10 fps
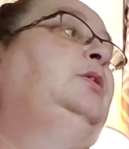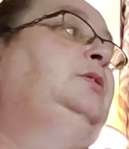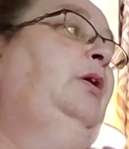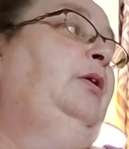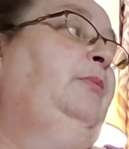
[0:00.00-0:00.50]

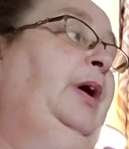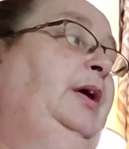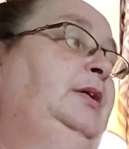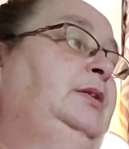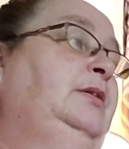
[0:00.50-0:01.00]
So,
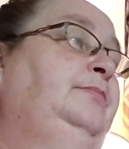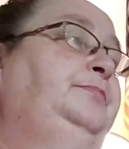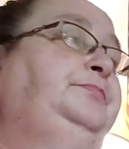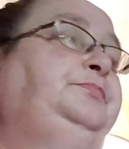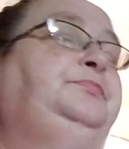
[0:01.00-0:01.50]
anyways,
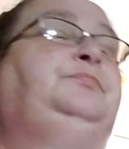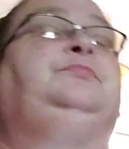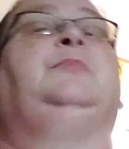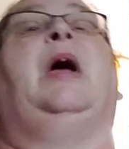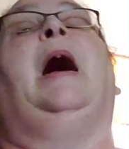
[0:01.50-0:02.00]

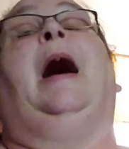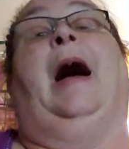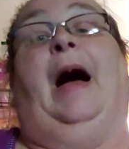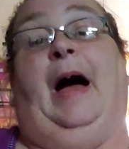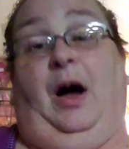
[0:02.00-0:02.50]

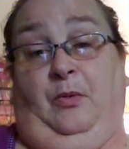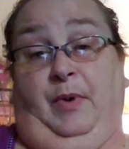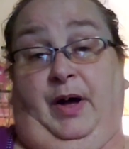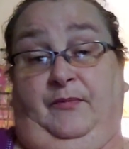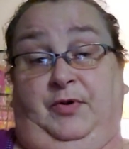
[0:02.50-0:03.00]

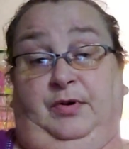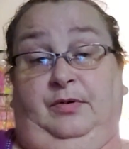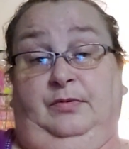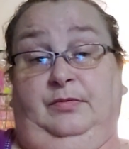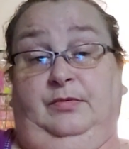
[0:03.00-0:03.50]
however,